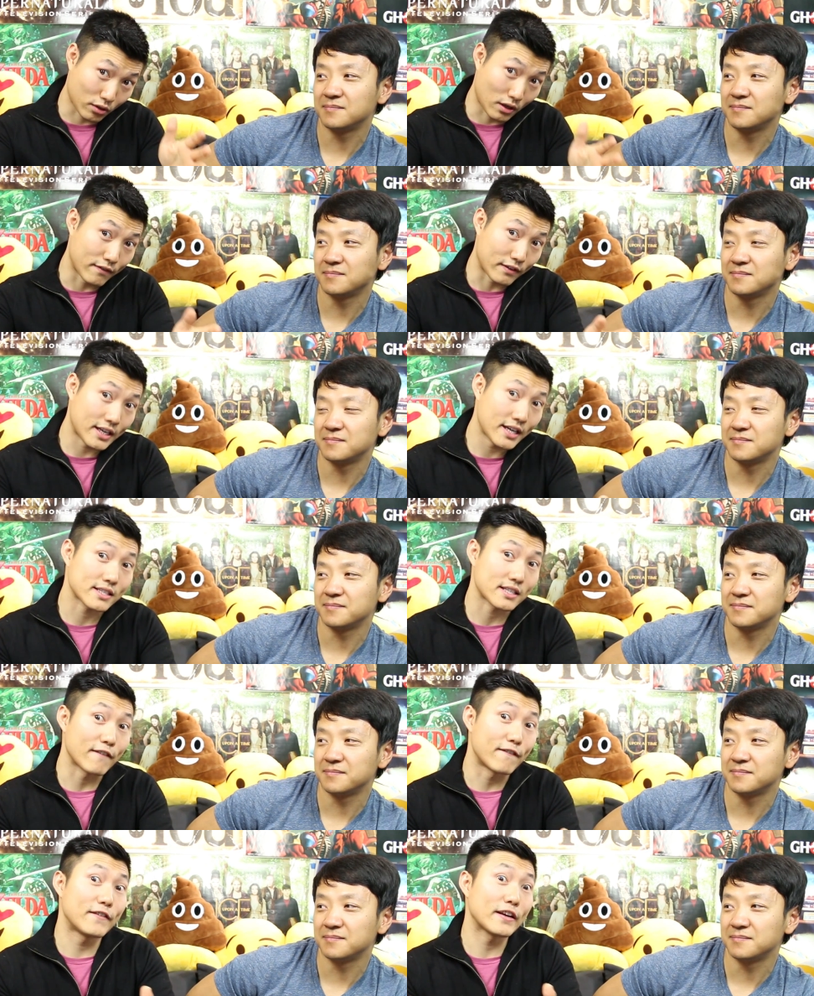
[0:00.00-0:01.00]
Speaker 1: girl I ever
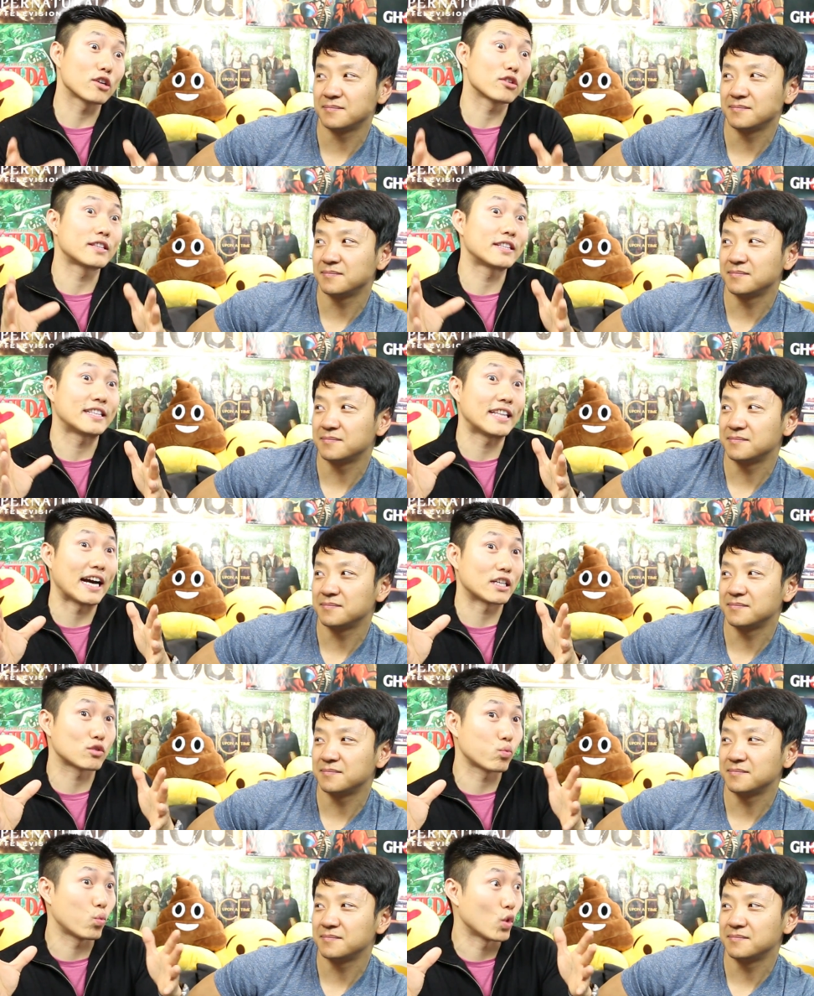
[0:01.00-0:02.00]
kissed, I figured
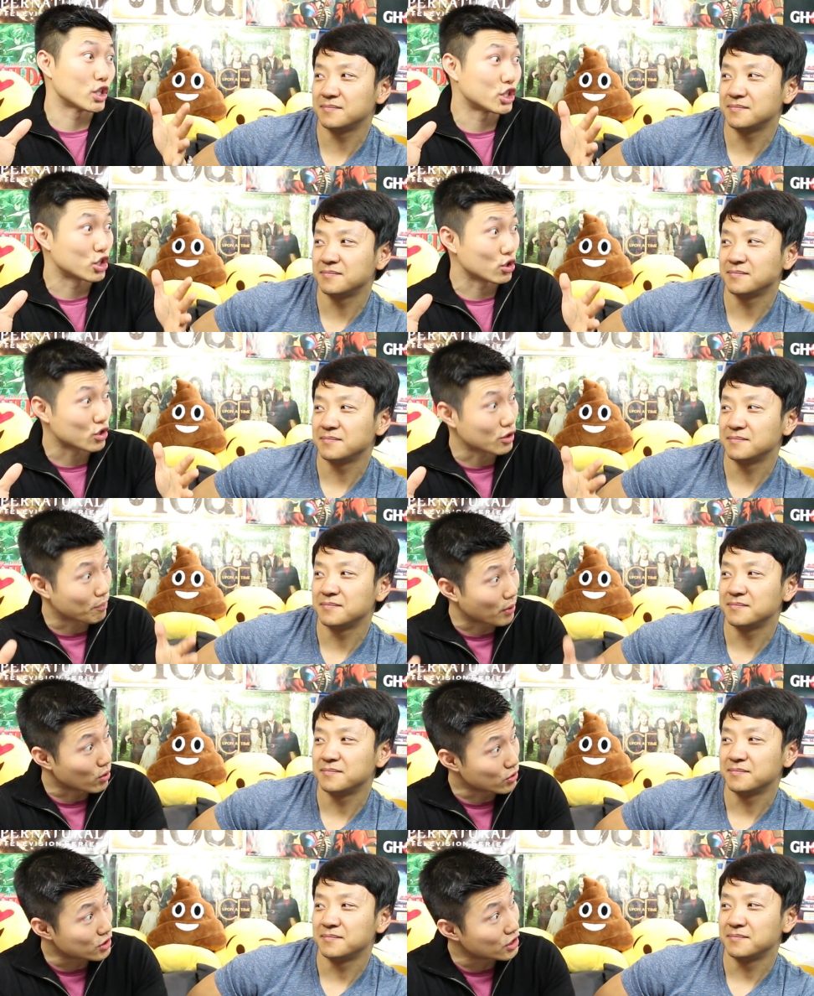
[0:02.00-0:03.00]
that's what you're
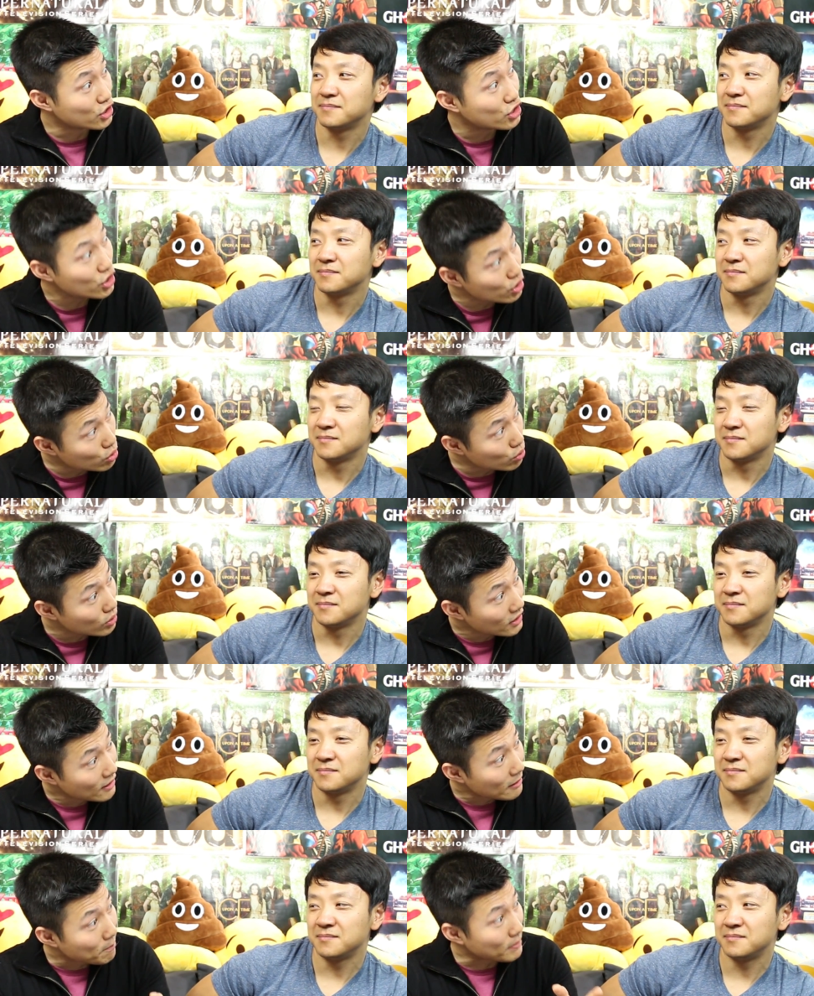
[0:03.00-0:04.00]
supposed to do.
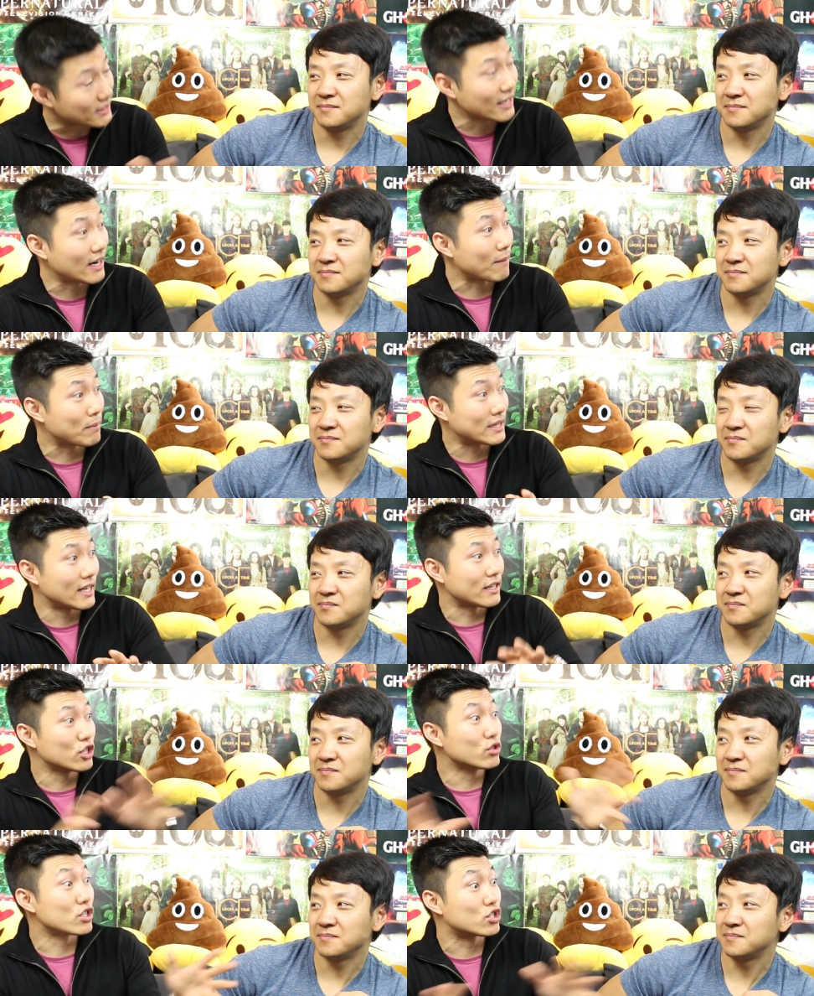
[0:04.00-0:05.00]
But then, I, but
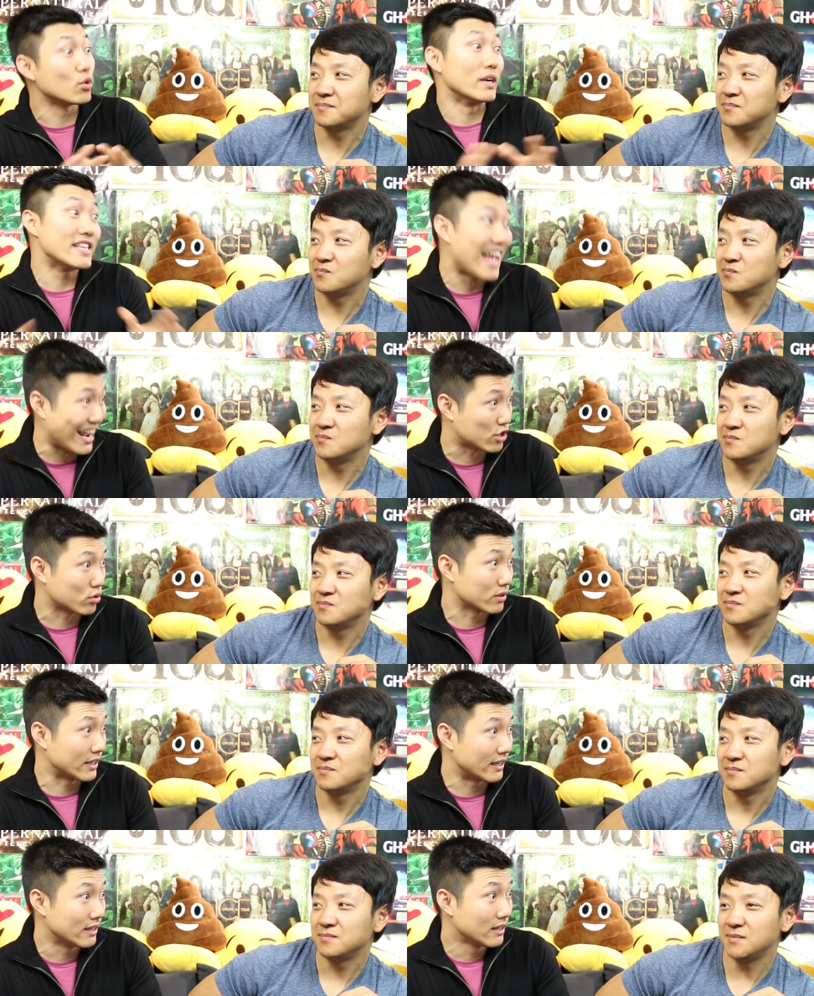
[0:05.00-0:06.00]
then you just do it
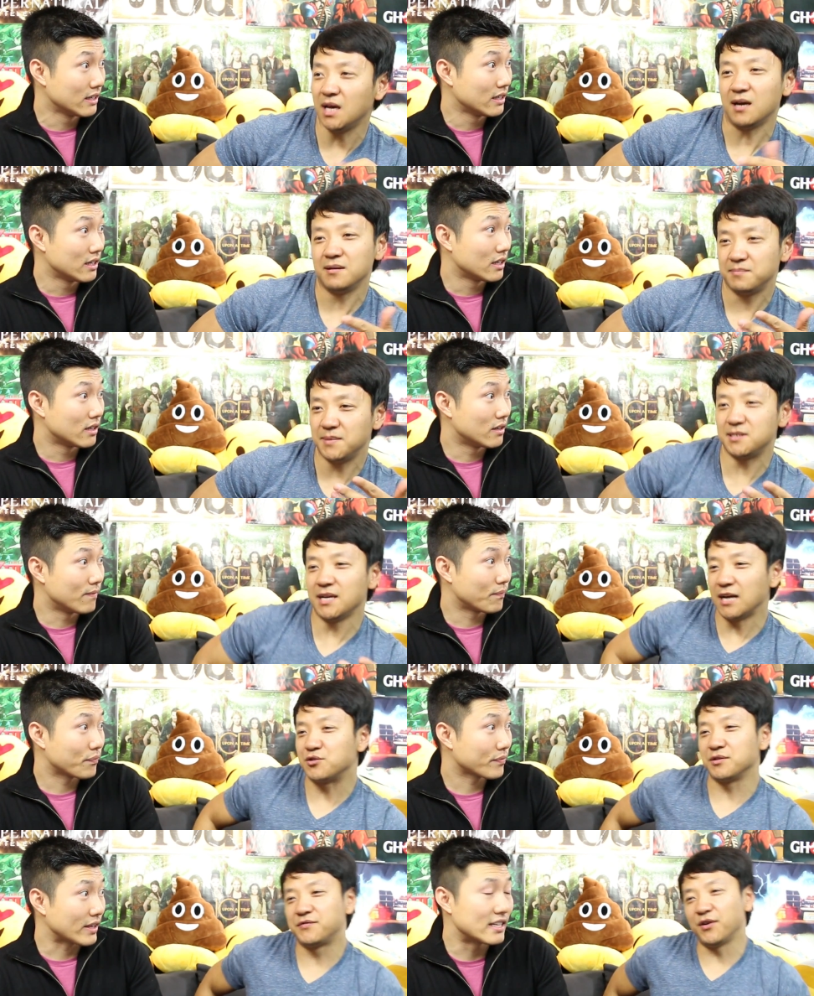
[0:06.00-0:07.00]
naturally.
Speaker 2: Yeah, it's
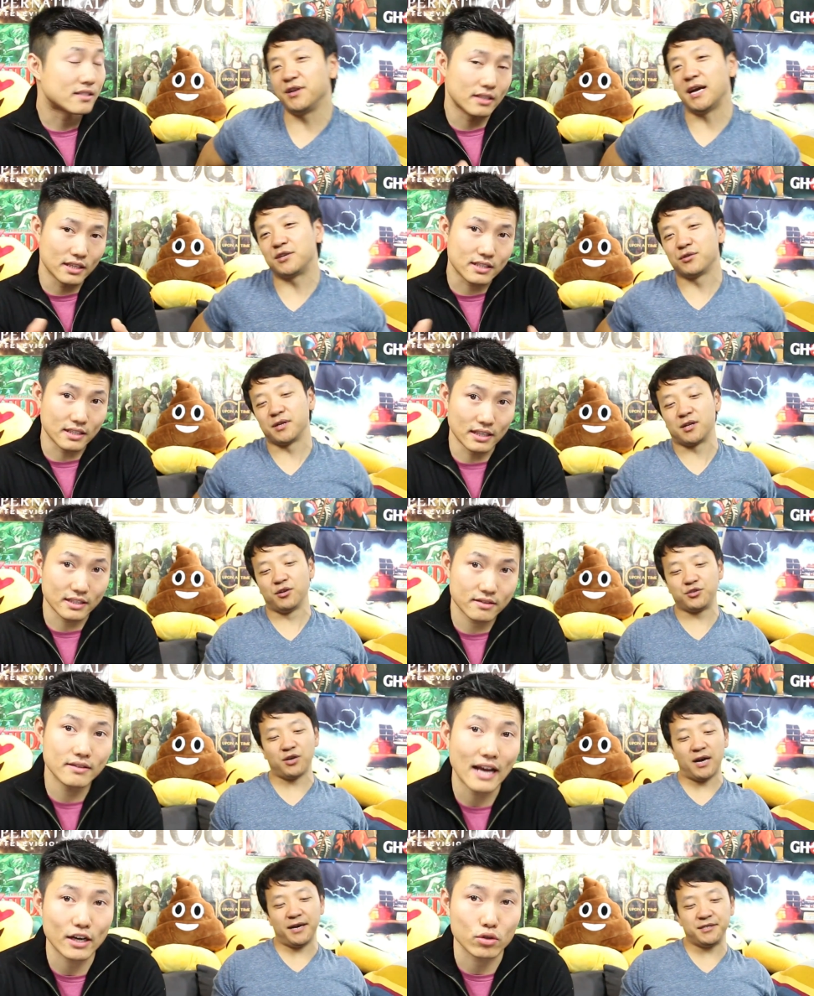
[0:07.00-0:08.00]
natural. It's very it's, natural. It's, to close
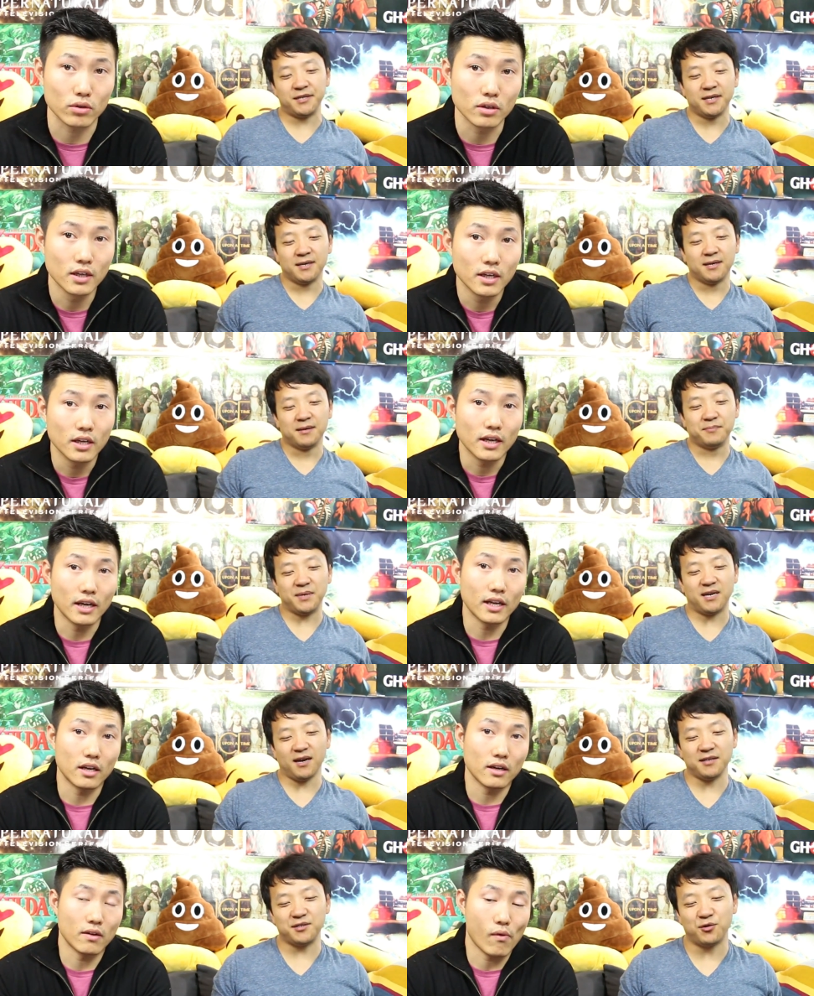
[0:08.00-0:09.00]
it's your natural eyes.
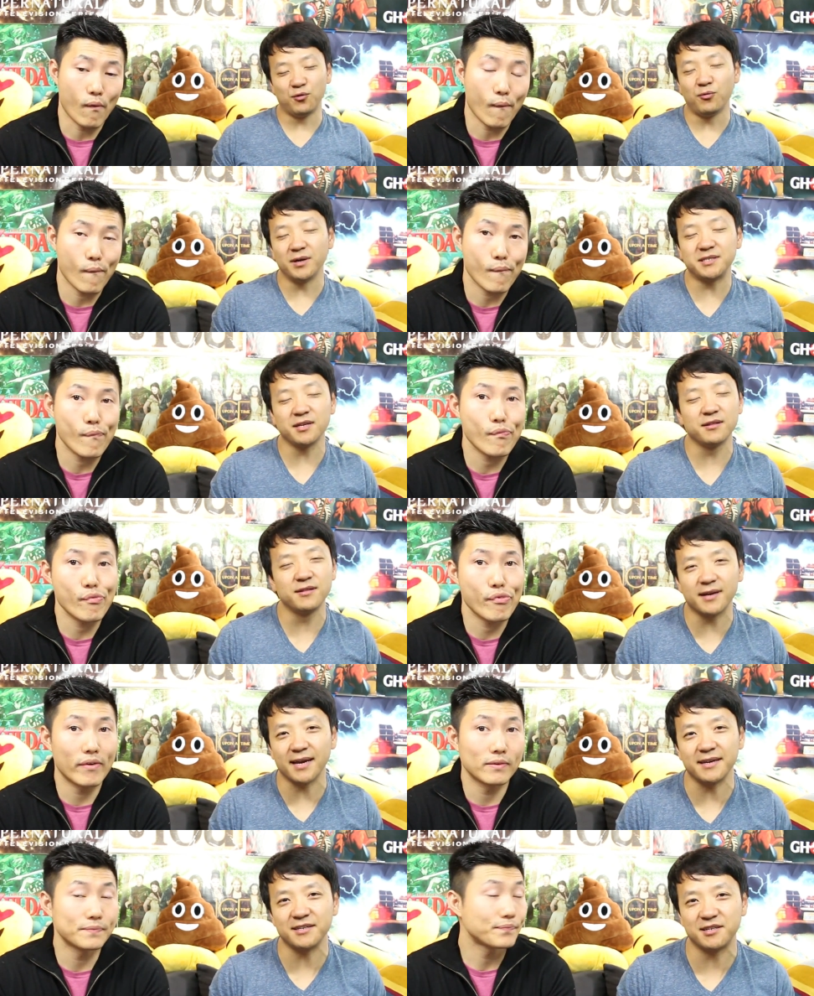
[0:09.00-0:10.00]
Because and, who wants to
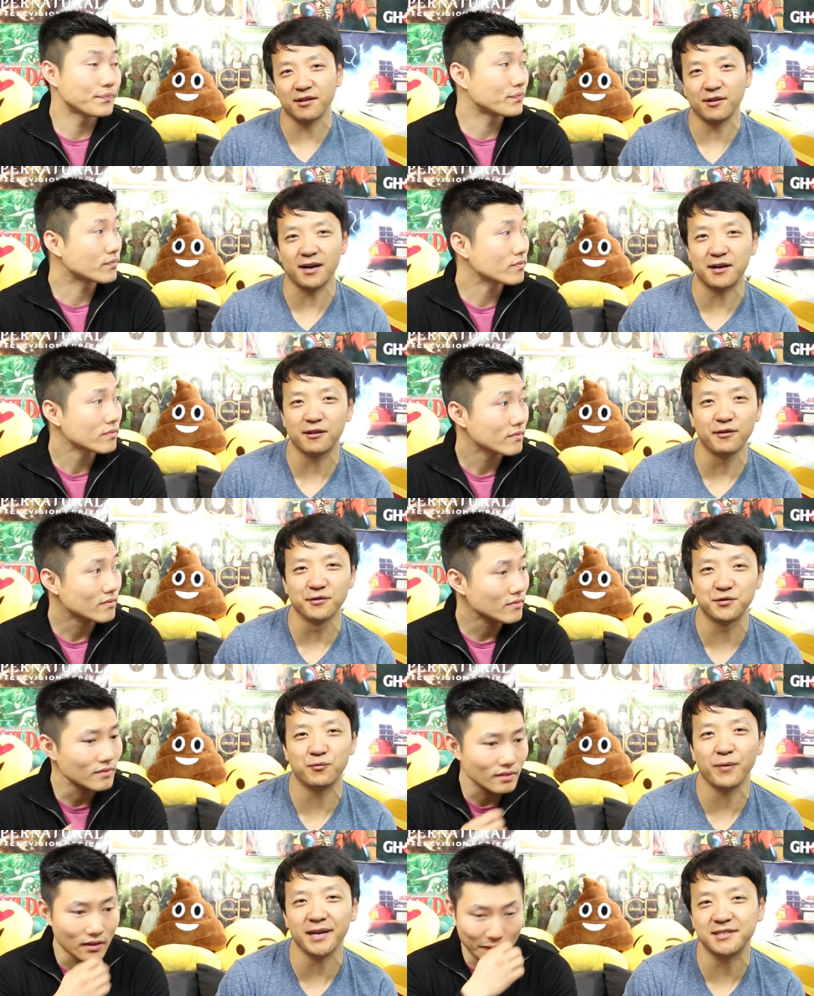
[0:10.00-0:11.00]
look at each other at
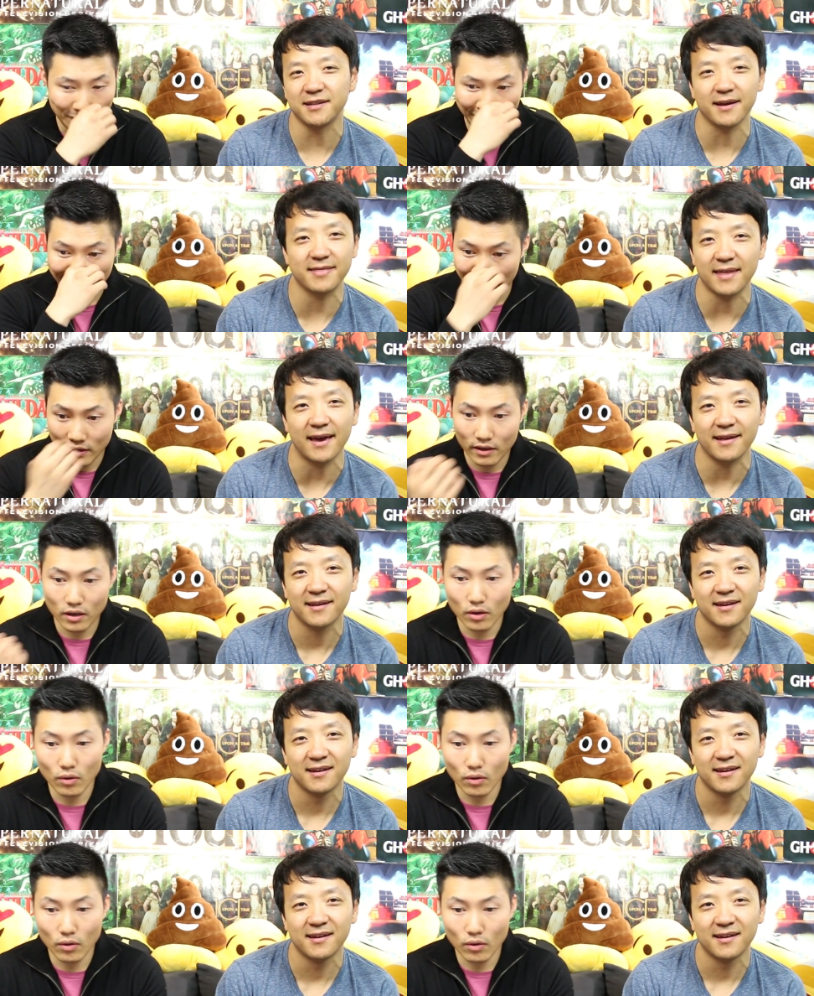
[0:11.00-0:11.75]
close range like that?